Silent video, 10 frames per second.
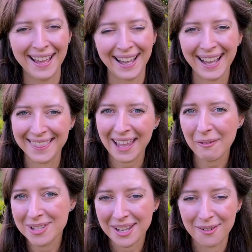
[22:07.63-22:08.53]
And that
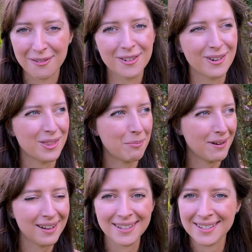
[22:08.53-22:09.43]
was it for the
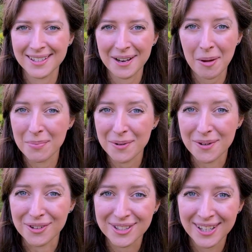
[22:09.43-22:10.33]
plants that I
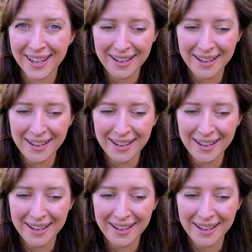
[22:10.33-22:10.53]
bought.